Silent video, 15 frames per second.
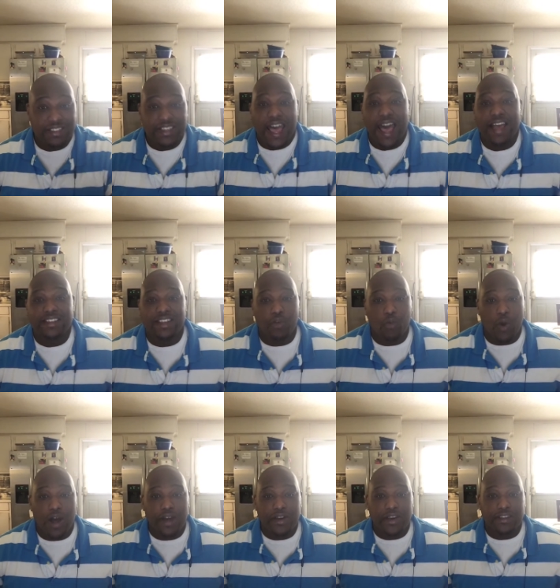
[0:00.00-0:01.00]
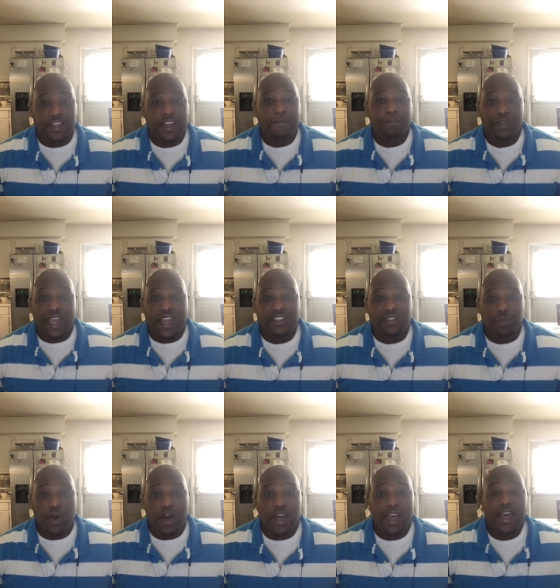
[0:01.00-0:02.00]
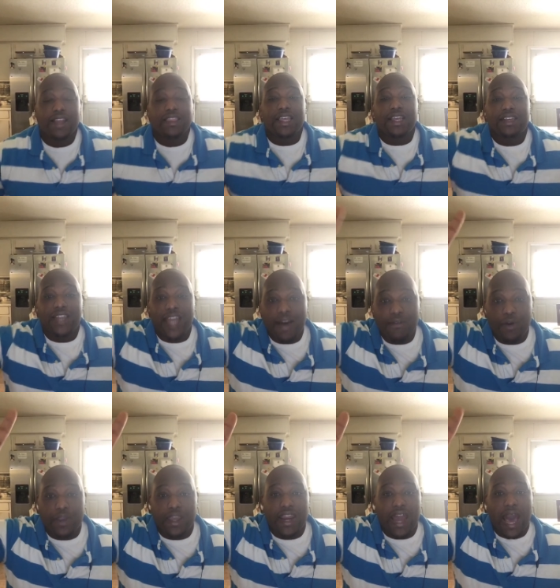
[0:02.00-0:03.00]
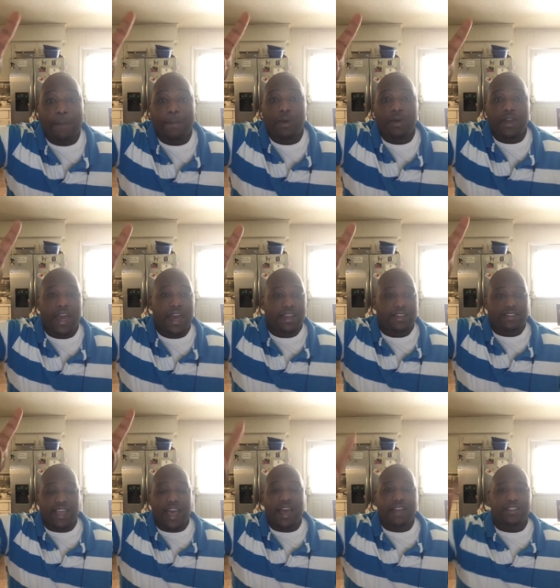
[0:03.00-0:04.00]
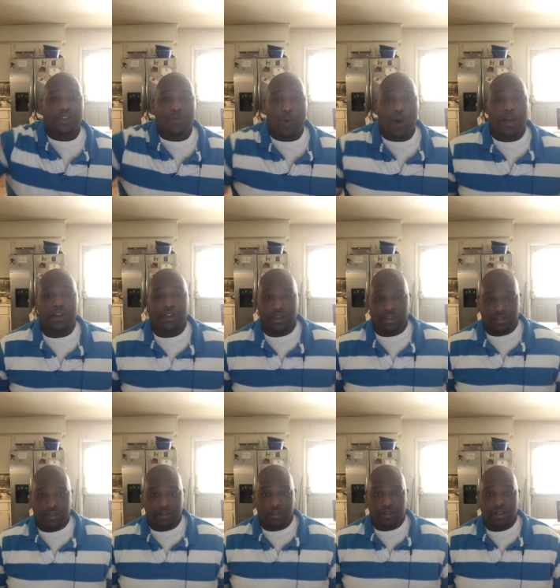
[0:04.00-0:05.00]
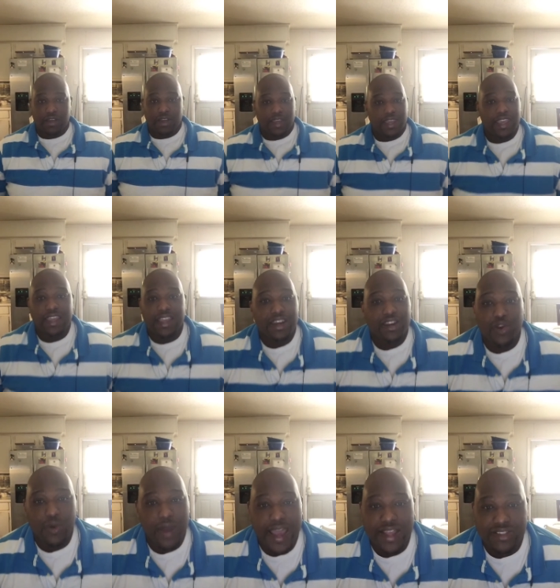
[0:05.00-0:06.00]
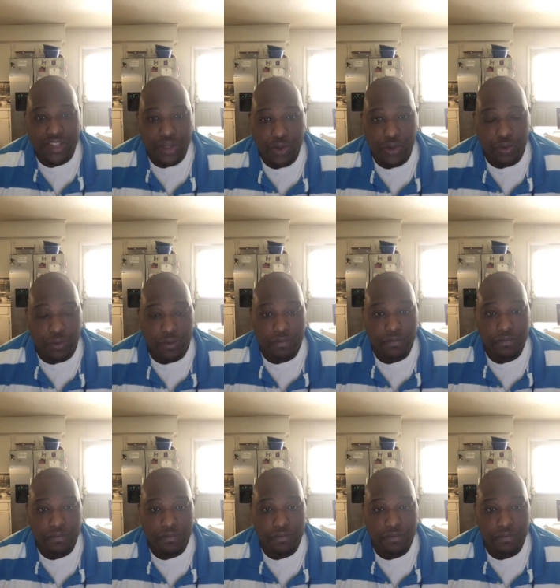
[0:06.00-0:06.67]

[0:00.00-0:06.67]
signs and wonders, guess what? The devil can operate out of signs and wonders. He can do that too.